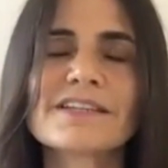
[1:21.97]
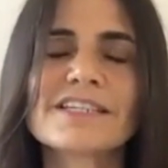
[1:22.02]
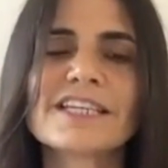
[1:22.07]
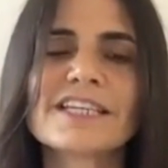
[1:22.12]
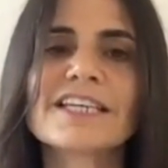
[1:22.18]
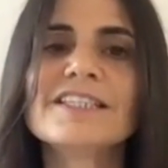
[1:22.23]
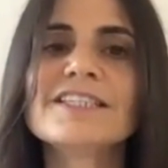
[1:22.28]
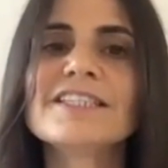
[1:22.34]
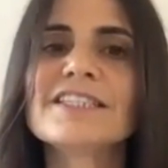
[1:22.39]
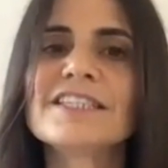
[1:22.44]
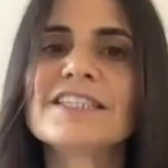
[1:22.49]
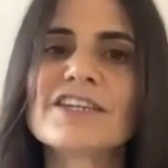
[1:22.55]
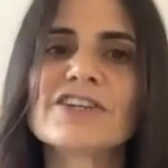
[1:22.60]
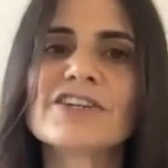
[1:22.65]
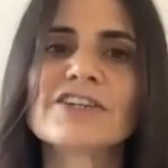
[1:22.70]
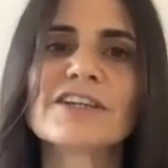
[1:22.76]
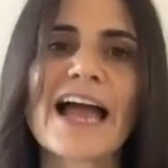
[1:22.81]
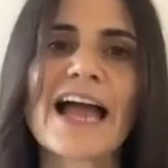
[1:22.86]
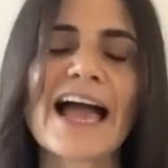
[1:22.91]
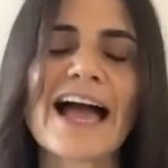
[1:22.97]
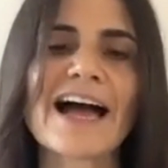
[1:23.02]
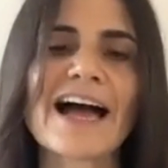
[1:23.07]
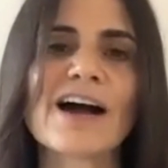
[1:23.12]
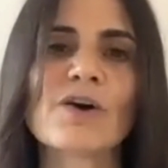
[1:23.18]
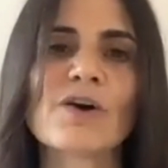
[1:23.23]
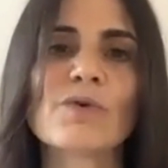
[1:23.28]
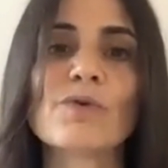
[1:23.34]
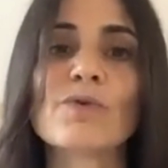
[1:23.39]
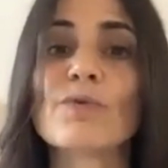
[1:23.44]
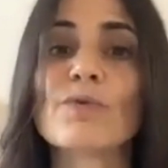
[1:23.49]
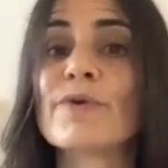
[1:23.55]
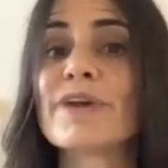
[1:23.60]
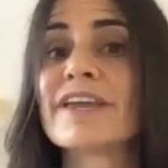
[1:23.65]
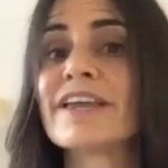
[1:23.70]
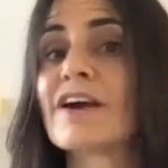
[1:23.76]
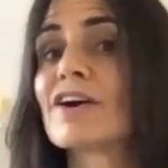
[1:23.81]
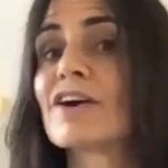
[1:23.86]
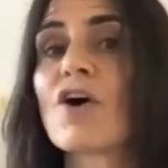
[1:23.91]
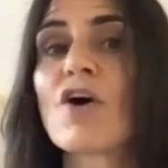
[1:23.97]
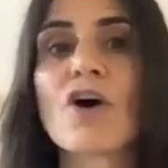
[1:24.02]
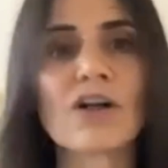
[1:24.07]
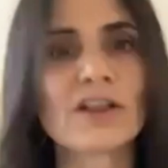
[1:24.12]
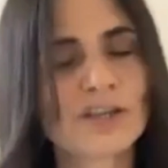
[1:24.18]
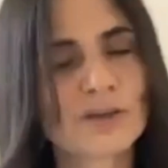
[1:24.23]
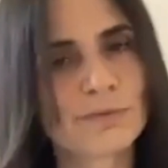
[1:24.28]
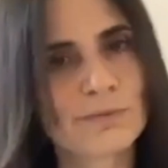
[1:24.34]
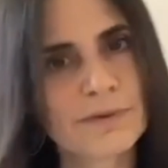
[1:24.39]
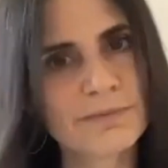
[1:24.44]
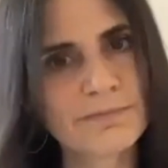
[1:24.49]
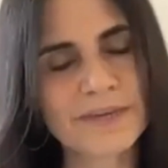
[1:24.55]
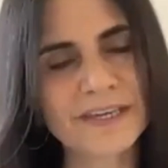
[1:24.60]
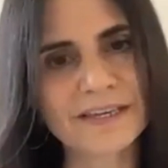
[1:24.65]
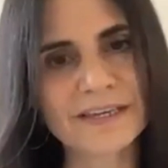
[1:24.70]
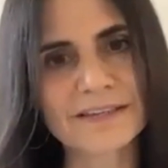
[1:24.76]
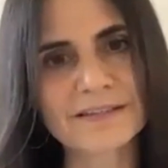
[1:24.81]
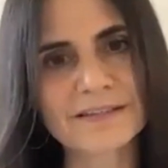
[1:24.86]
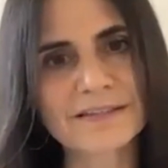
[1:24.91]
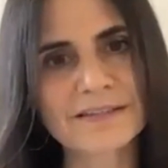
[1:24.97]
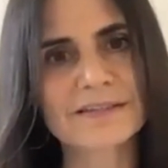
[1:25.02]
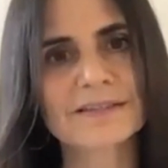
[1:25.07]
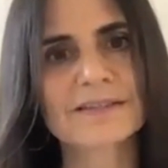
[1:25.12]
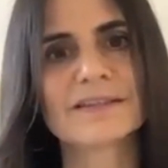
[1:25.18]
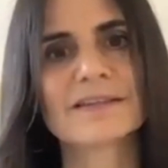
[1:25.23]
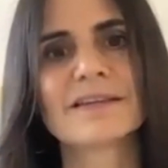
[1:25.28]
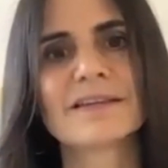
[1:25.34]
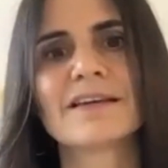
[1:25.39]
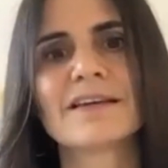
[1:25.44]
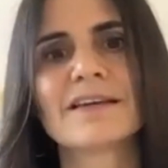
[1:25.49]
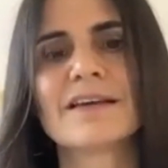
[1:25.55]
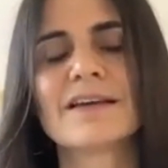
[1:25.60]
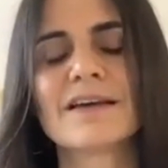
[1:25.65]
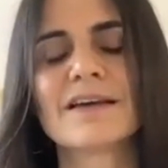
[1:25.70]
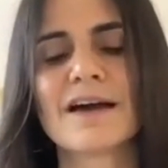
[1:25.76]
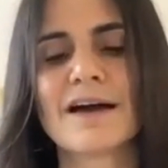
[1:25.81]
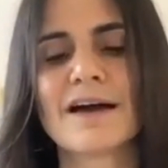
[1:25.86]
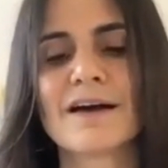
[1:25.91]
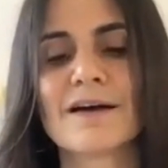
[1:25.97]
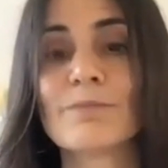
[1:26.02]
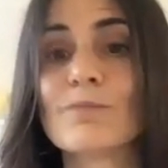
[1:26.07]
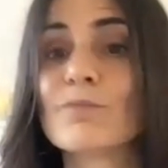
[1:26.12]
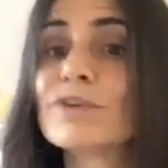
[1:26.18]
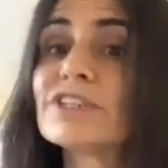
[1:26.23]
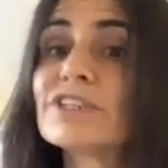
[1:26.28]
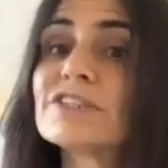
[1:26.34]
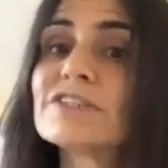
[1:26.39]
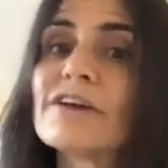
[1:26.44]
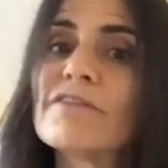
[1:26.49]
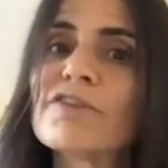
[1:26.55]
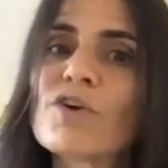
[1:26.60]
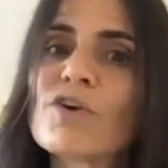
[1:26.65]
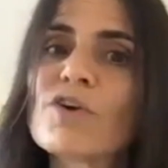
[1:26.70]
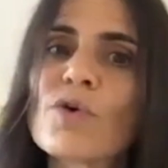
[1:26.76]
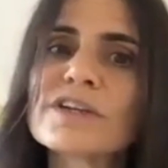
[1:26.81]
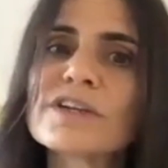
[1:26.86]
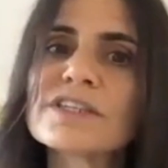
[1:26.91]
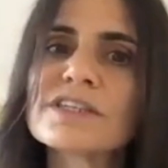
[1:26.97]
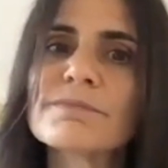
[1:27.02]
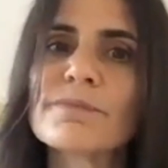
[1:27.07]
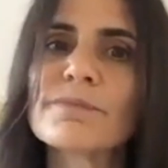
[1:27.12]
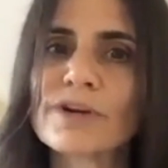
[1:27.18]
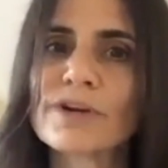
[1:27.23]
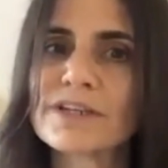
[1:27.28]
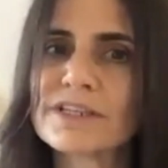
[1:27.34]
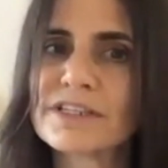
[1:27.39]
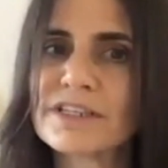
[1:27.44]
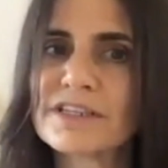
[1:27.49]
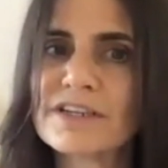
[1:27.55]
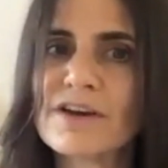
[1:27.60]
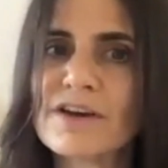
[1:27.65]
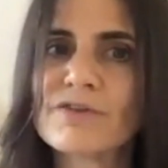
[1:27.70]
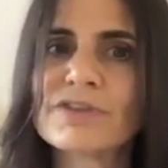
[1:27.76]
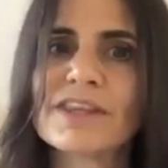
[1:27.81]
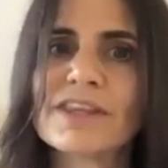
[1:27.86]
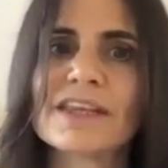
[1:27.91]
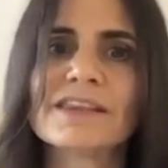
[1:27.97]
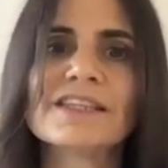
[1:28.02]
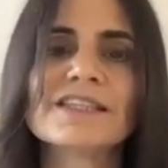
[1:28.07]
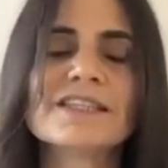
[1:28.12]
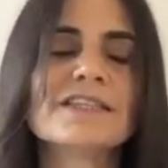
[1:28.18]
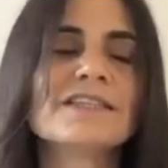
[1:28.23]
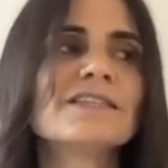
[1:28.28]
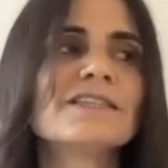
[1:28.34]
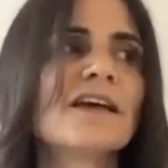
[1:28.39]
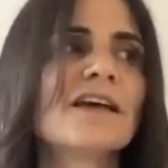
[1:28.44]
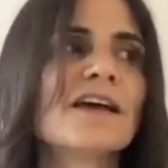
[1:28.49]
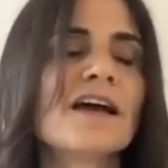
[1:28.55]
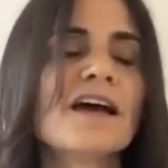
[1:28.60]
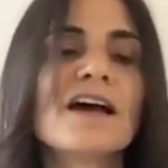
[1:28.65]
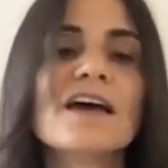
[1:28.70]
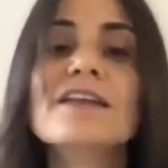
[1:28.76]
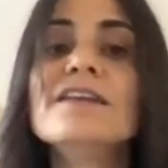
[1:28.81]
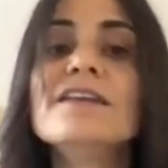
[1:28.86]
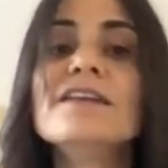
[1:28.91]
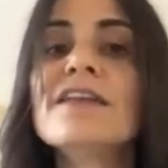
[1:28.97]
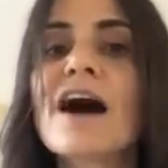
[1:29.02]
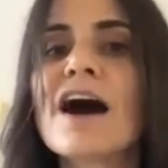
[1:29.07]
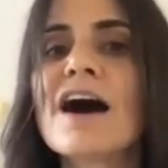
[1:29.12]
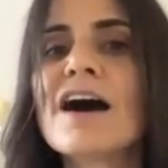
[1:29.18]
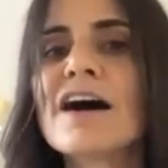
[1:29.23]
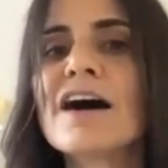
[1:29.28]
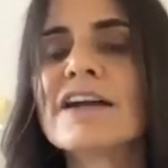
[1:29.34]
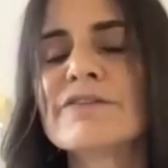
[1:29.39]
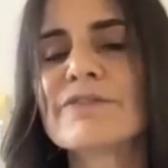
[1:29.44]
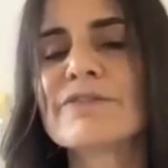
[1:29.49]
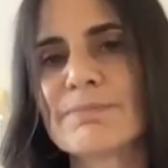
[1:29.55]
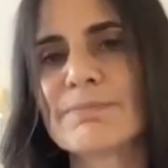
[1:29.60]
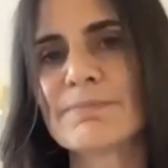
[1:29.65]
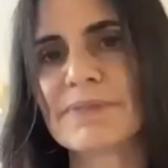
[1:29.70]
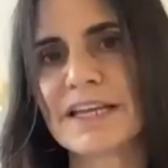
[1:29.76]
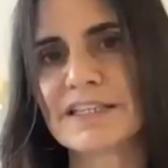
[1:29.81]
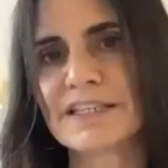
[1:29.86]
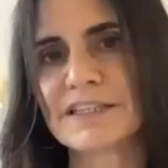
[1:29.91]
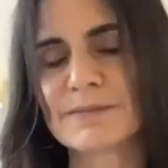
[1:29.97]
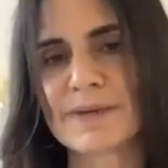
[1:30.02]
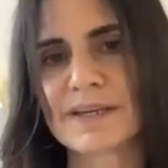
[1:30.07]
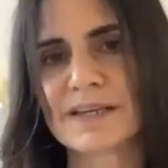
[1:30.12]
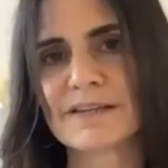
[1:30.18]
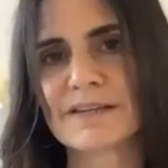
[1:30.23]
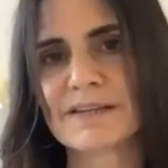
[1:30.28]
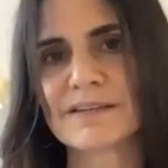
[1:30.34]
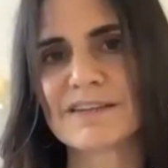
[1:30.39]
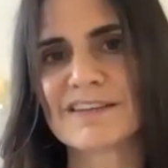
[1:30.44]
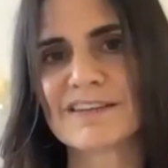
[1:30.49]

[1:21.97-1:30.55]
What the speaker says: to consider how we are all human beings, which is, of course, important to note that this is not a replacement